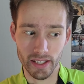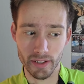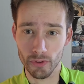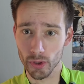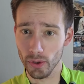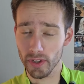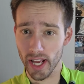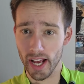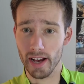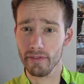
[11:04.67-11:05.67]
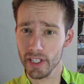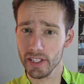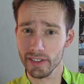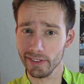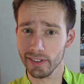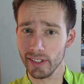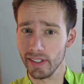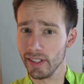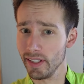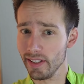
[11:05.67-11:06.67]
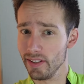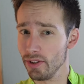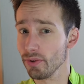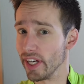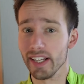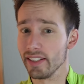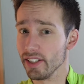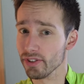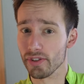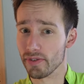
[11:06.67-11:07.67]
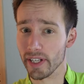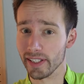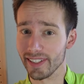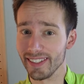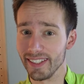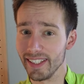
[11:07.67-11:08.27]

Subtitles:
If you don't have a heel, you can't heel strike.